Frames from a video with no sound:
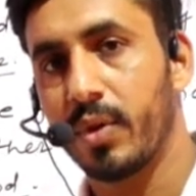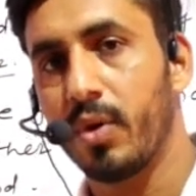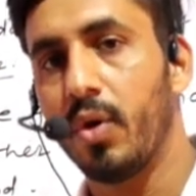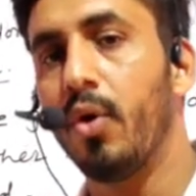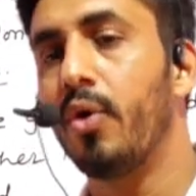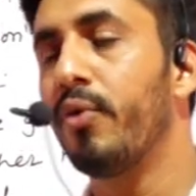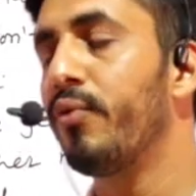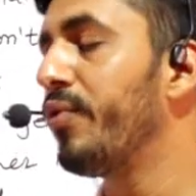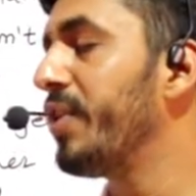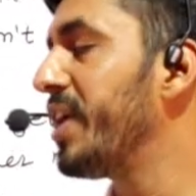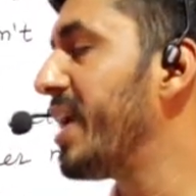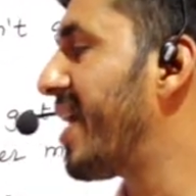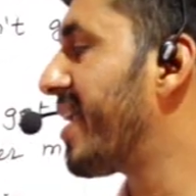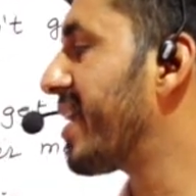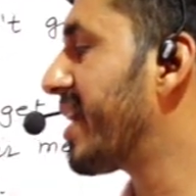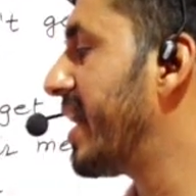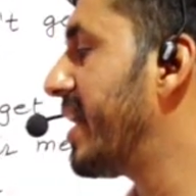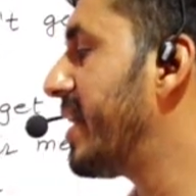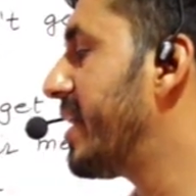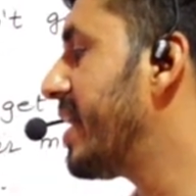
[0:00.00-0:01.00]
or we
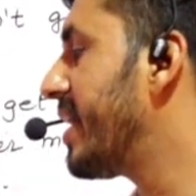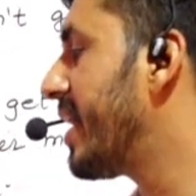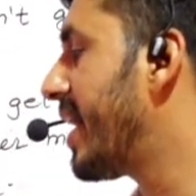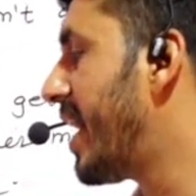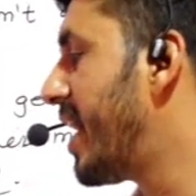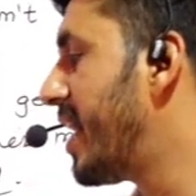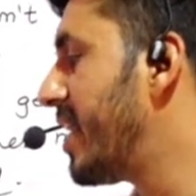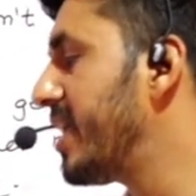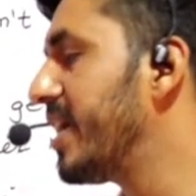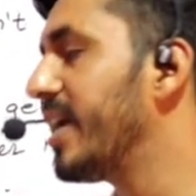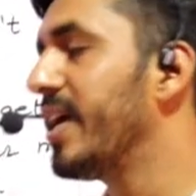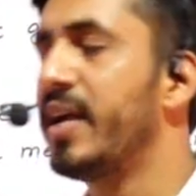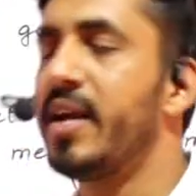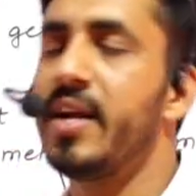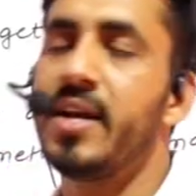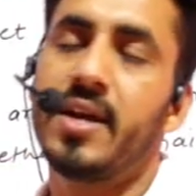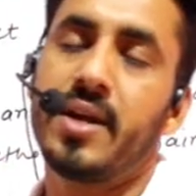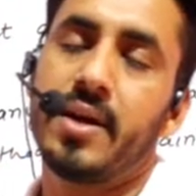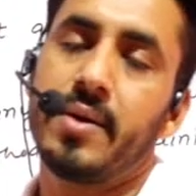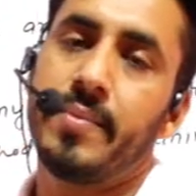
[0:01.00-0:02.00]
are getting any
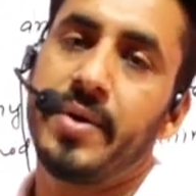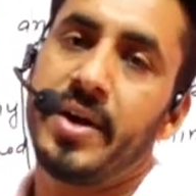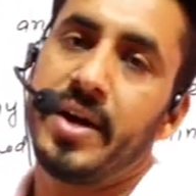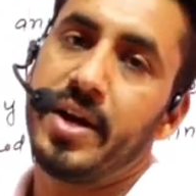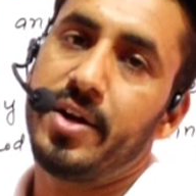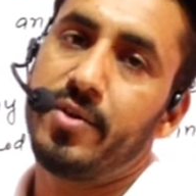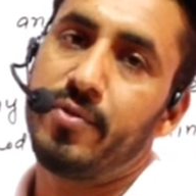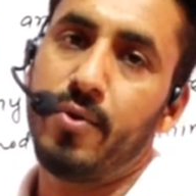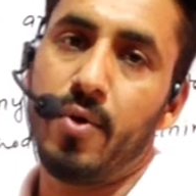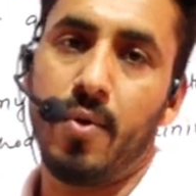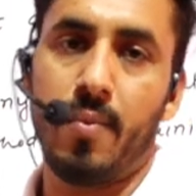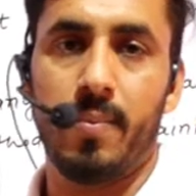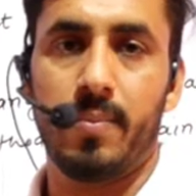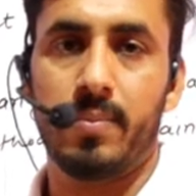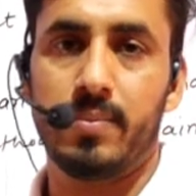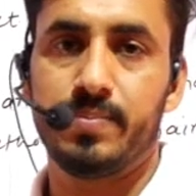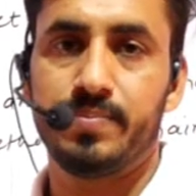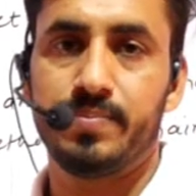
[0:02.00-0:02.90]
indeterminate form.